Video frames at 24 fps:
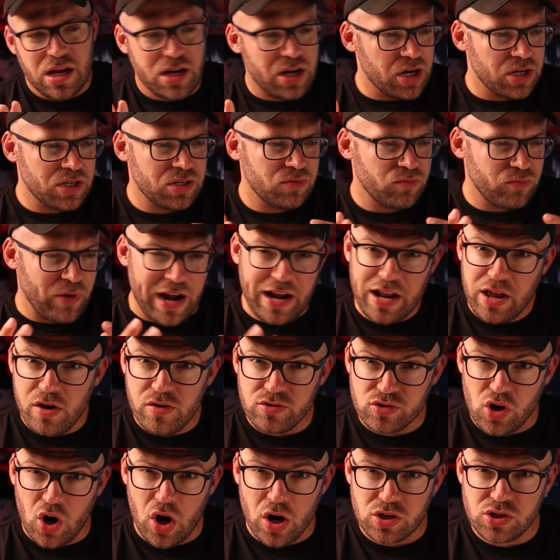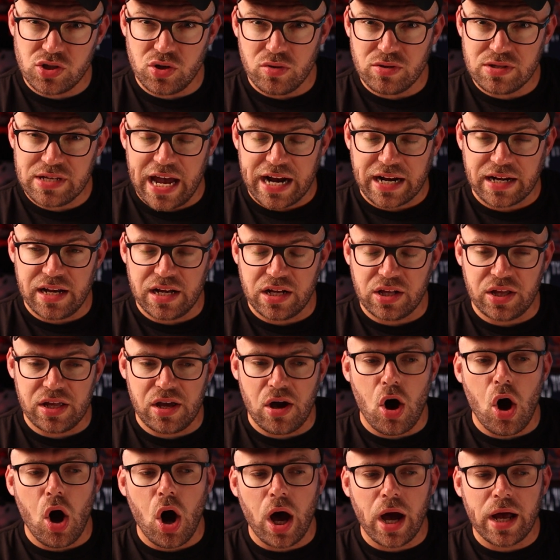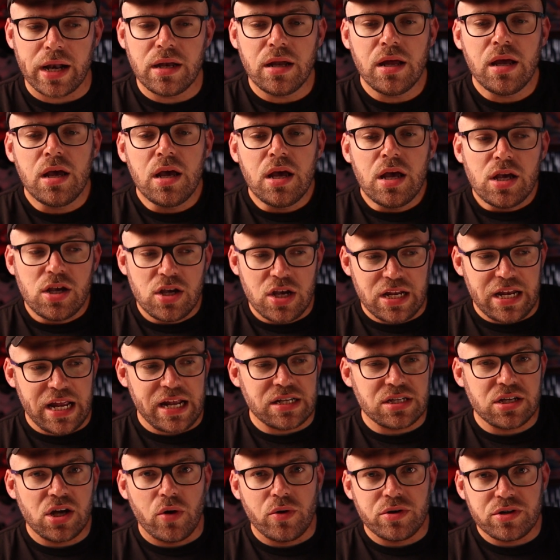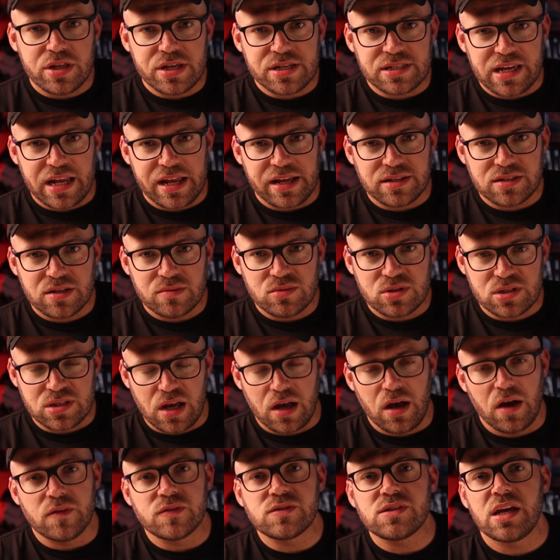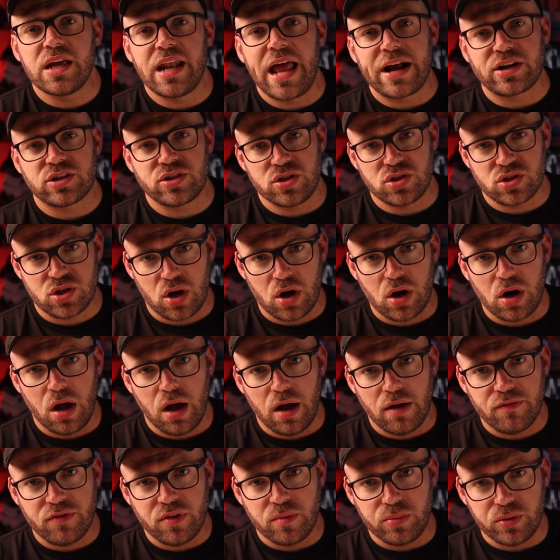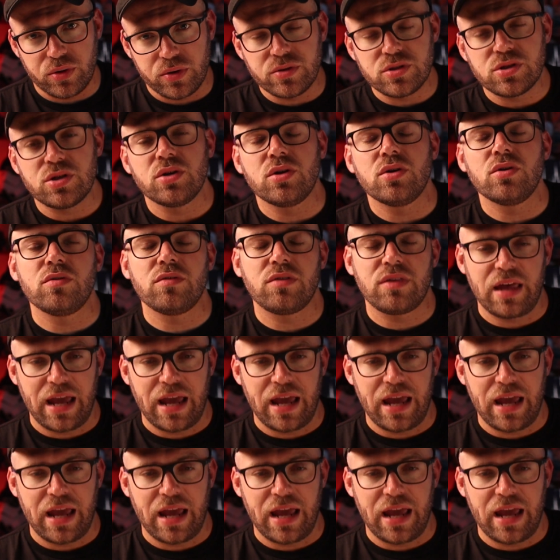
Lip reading: Your radios are still technically on. You need to go into the settings themselves and actually turn off the the Bluetooth